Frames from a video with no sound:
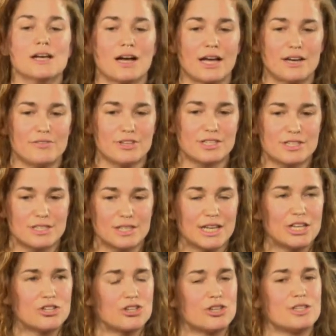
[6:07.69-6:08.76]
kind of
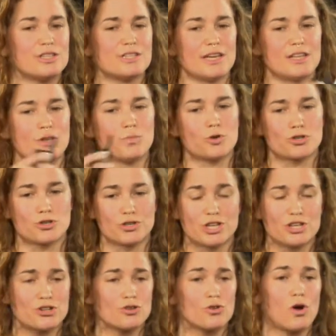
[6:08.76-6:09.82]
installations in the more
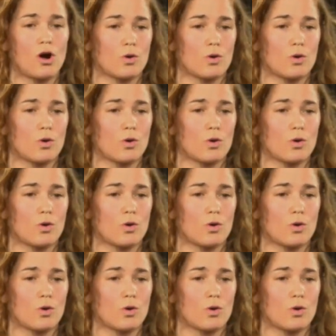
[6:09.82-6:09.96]
traditional